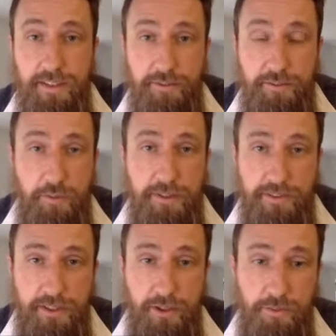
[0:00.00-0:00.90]
A few
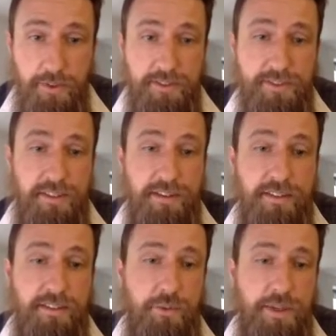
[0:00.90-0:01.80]
weeks ago, it was
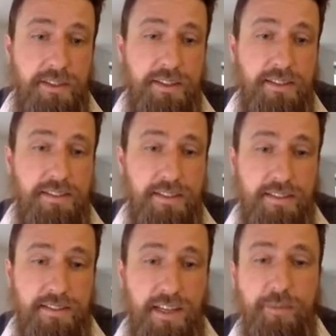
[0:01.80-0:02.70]

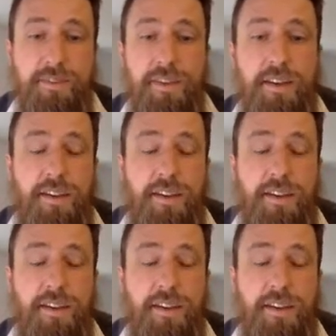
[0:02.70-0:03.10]
26 amps,